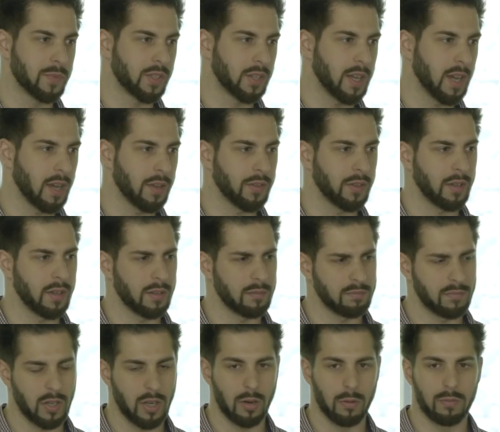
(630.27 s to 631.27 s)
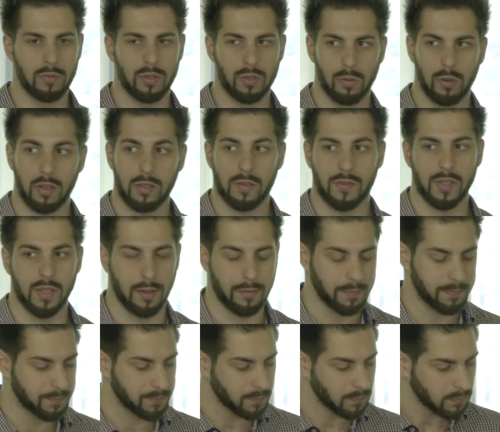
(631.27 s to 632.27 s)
them together, do lots of stuff.